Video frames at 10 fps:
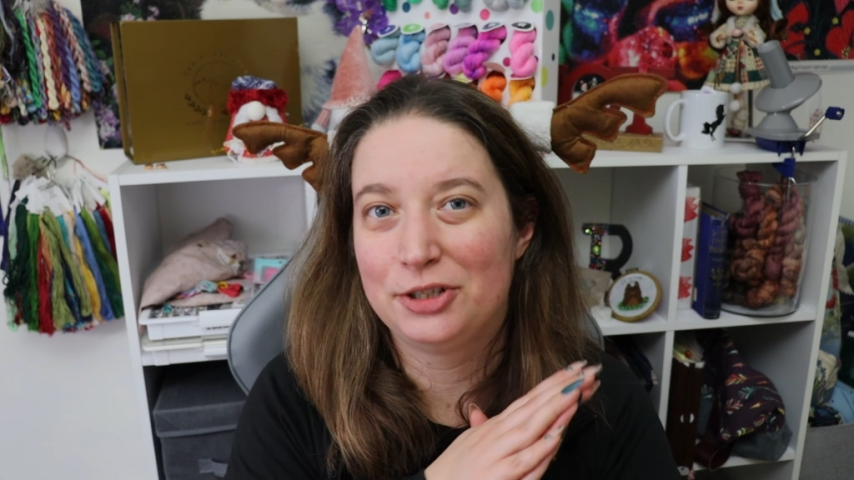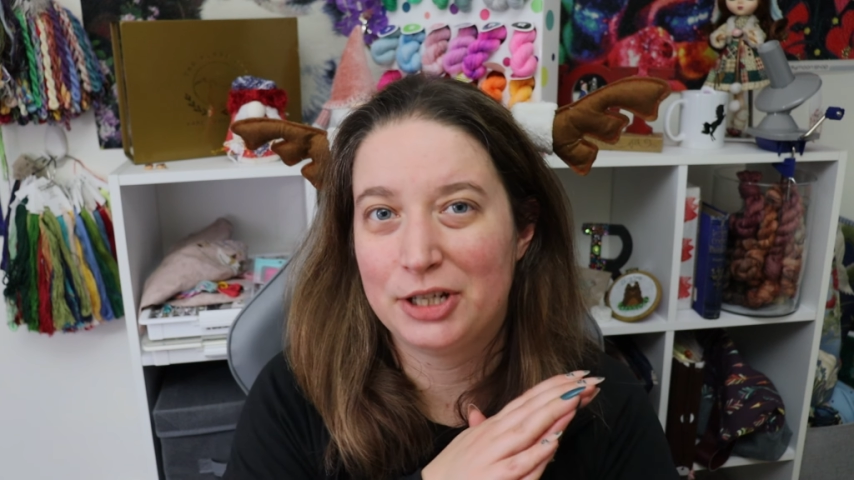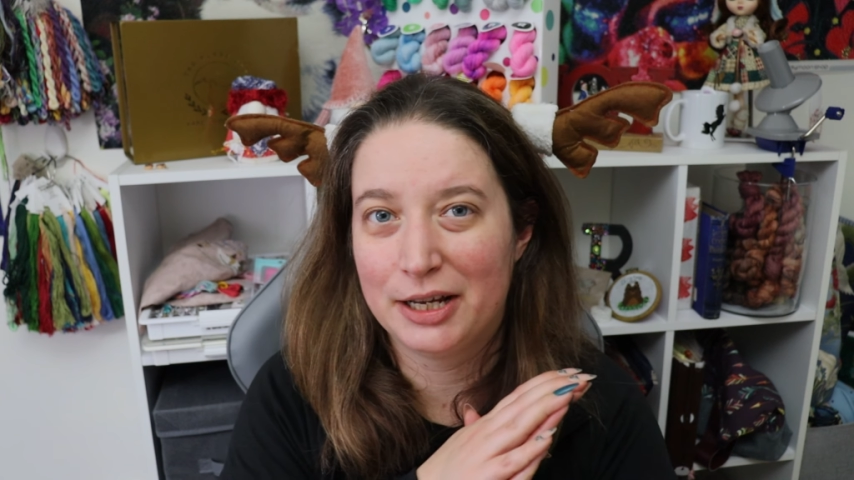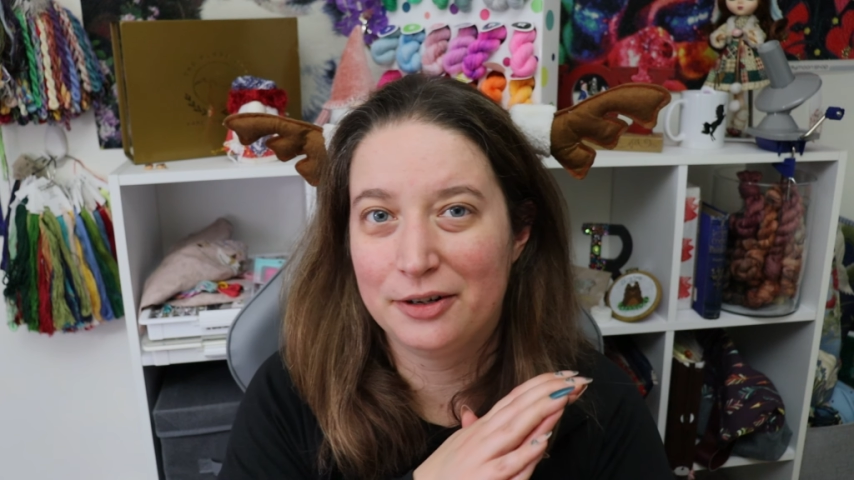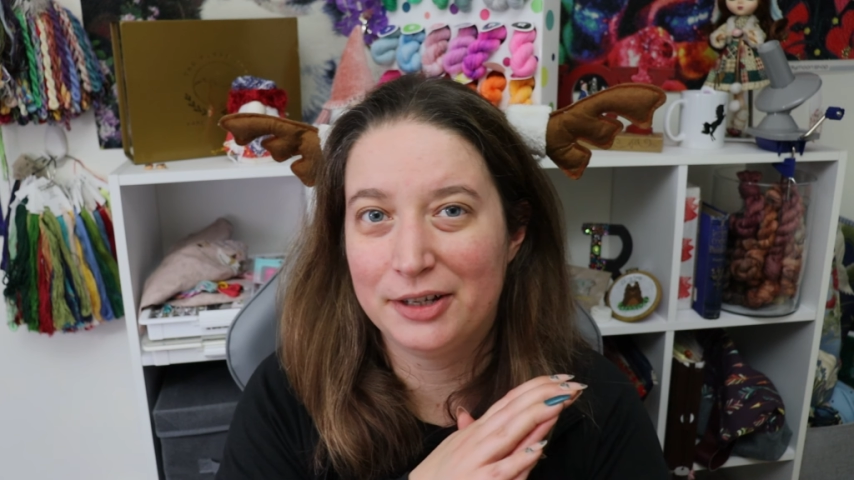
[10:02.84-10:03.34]

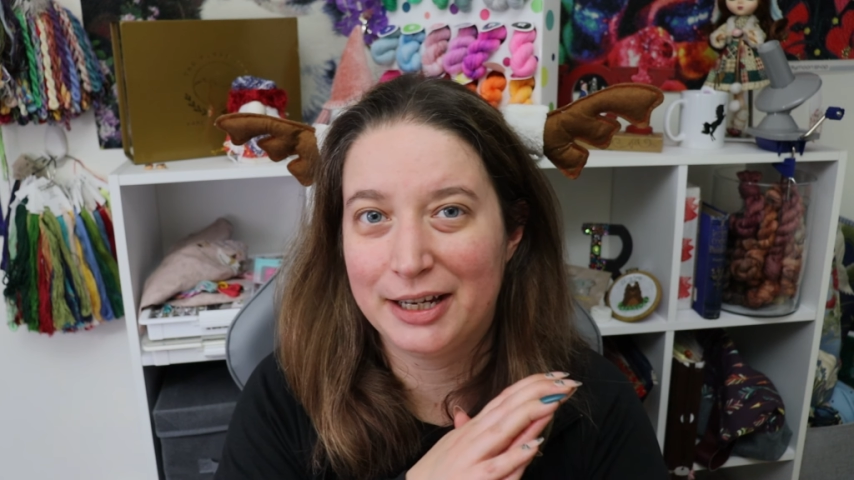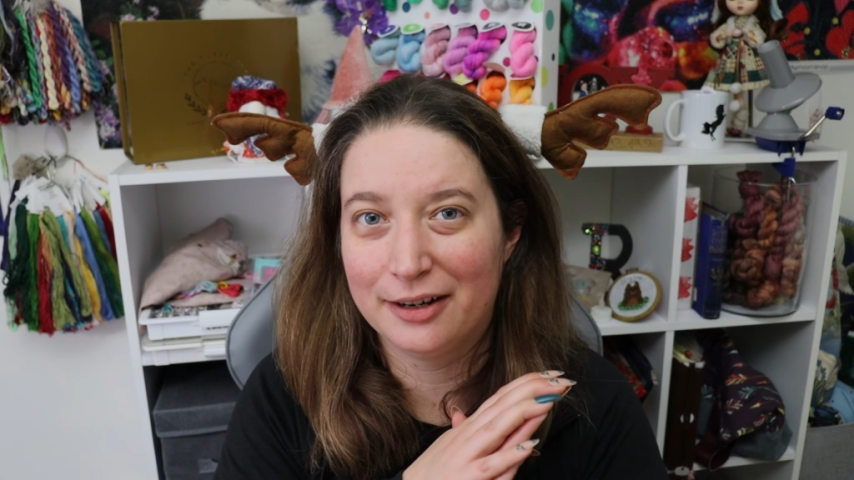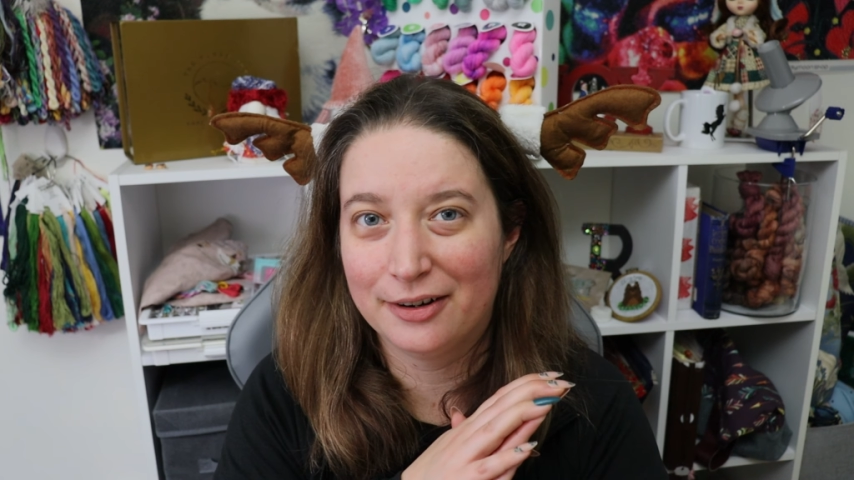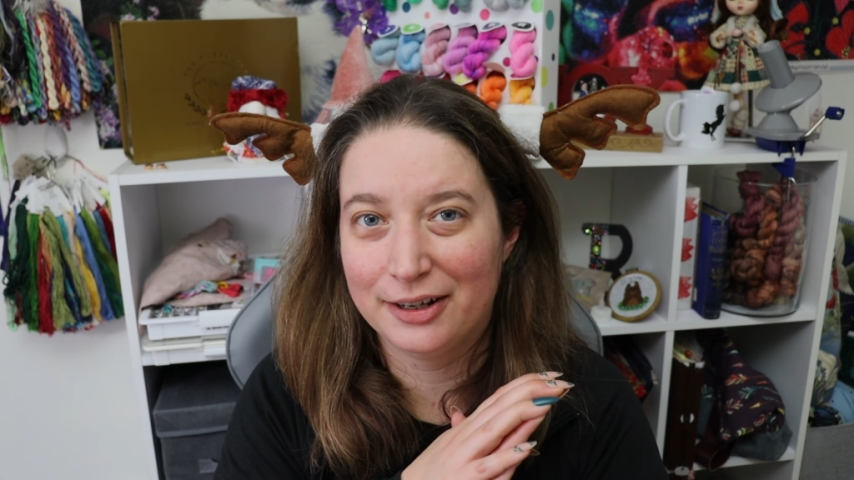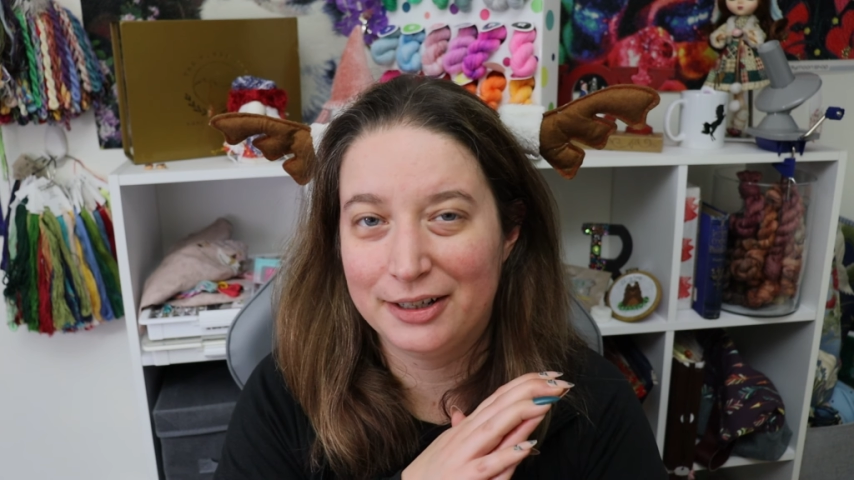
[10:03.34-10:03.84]
channel
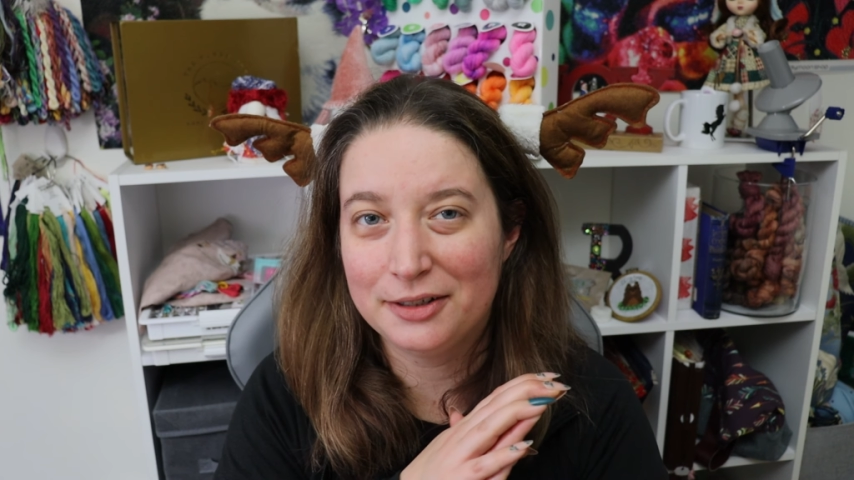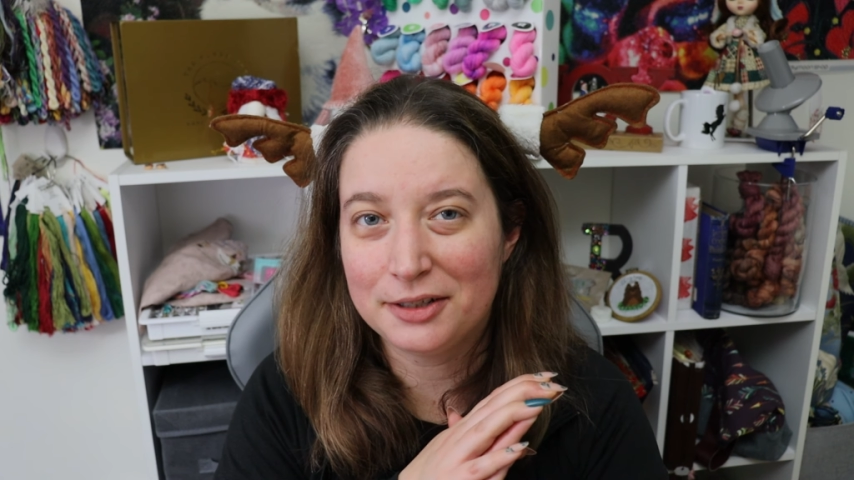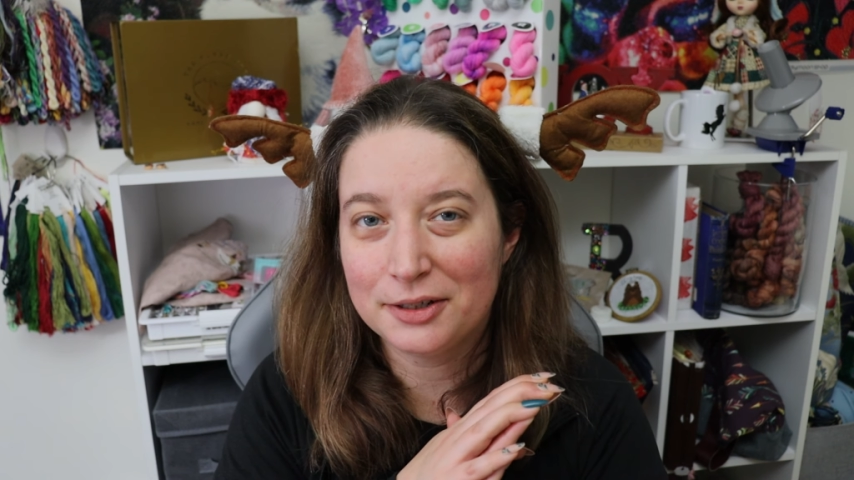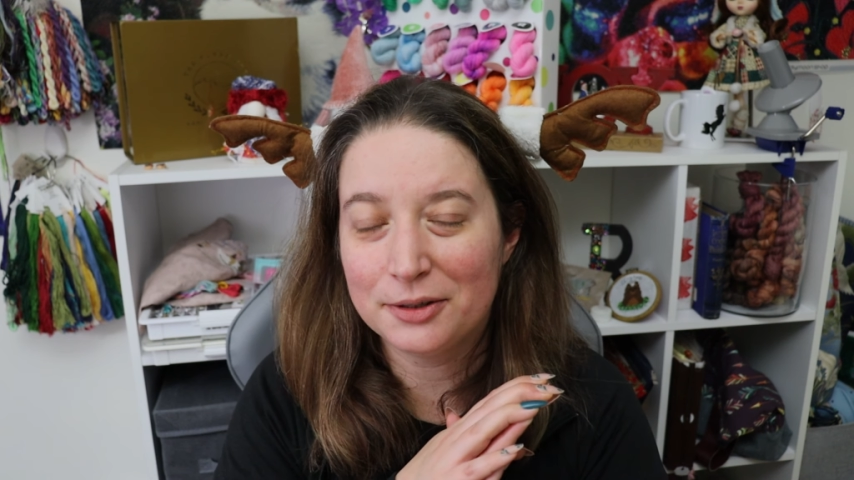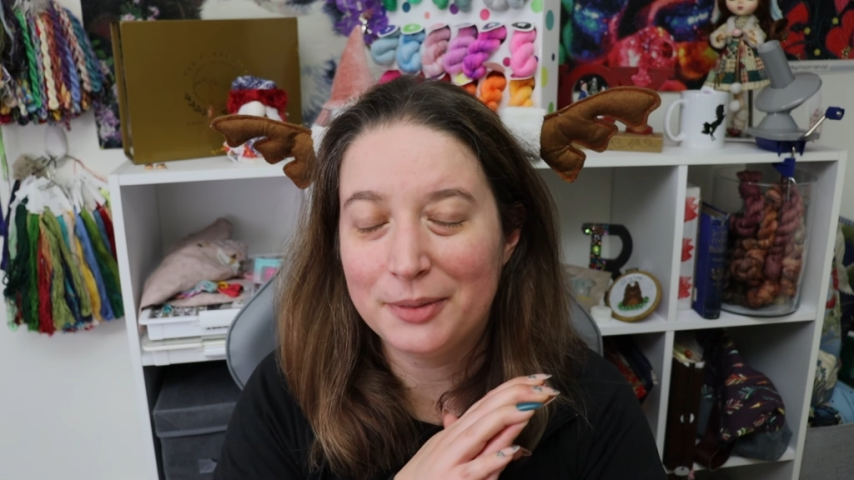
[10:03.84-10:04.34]
here on
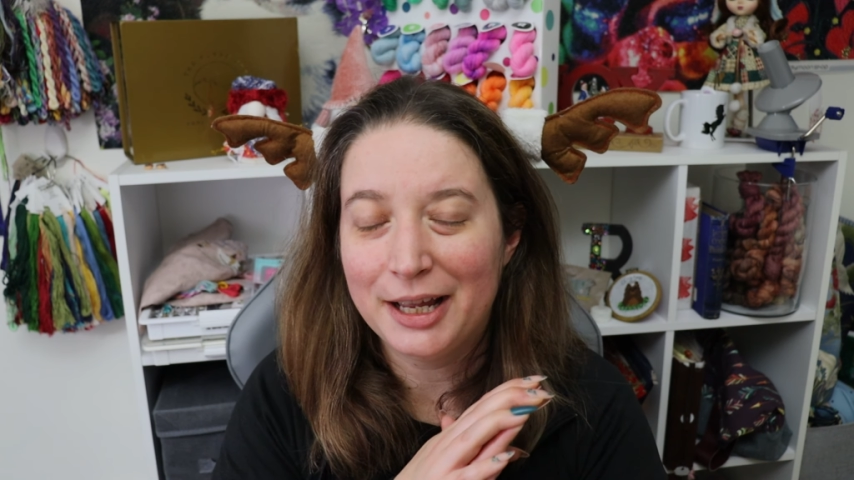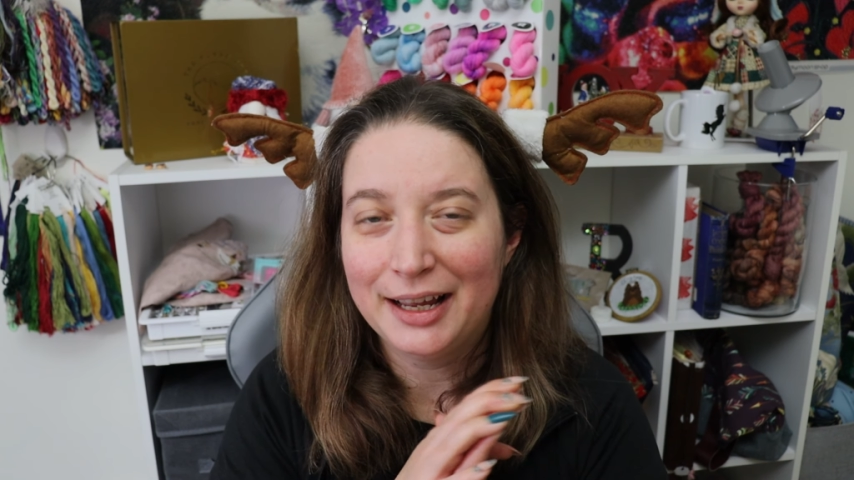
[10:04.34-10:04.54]
YouTube,